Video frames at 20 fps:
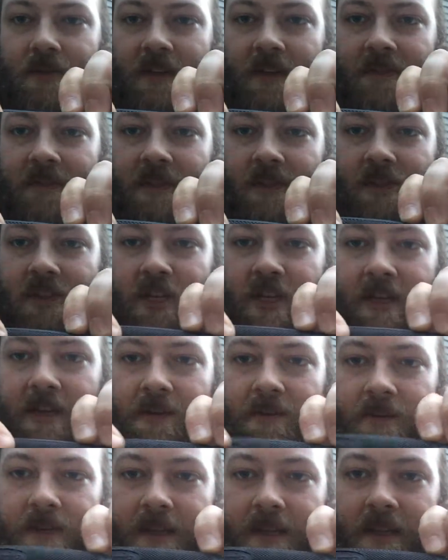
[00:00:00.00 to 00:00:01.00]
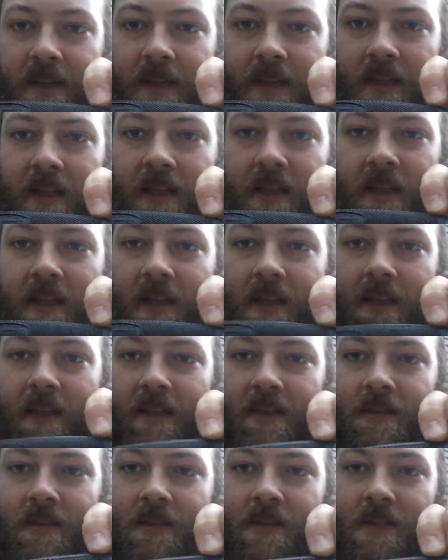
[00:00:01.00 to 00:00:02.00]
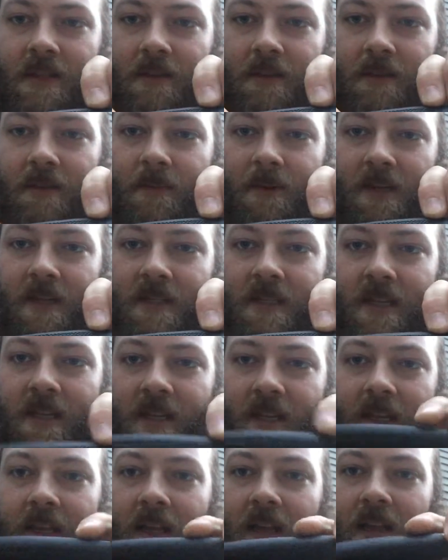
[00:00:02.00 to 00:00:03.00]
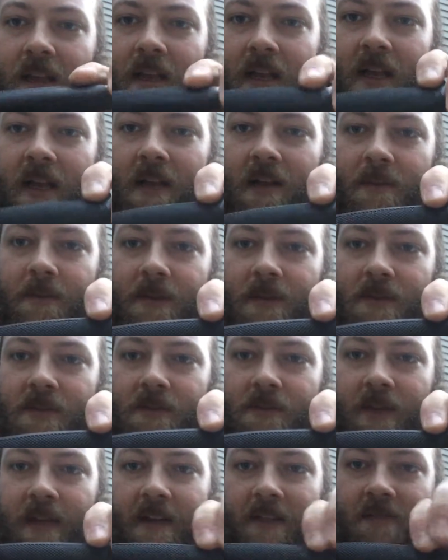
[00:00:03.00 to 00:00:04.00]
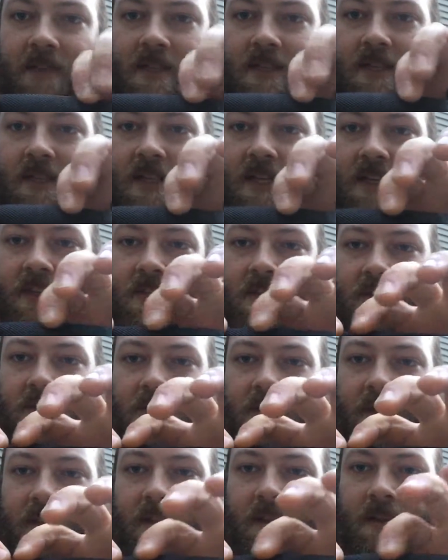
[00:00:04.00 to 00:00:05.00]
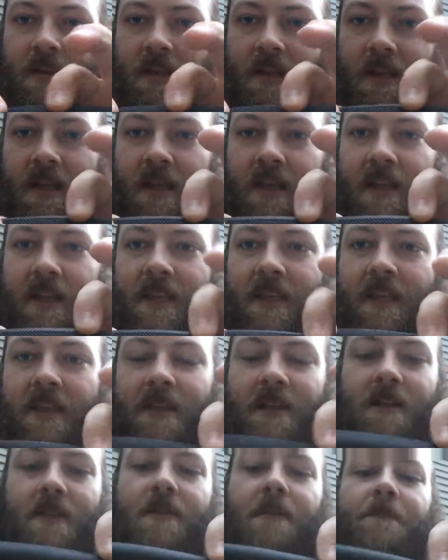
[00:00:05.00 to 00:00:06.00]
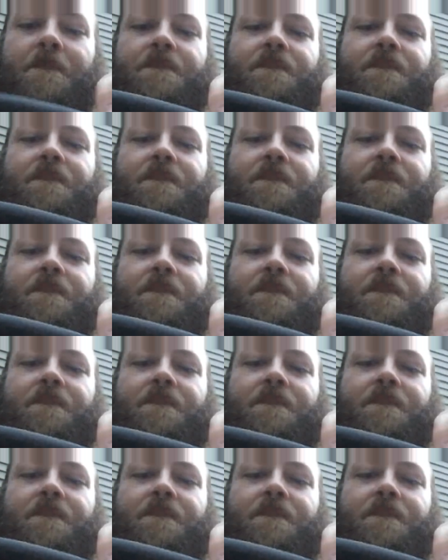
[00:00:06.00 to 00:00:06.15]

have the checkering, and you see a little Marttiini, but you do have this texturing here,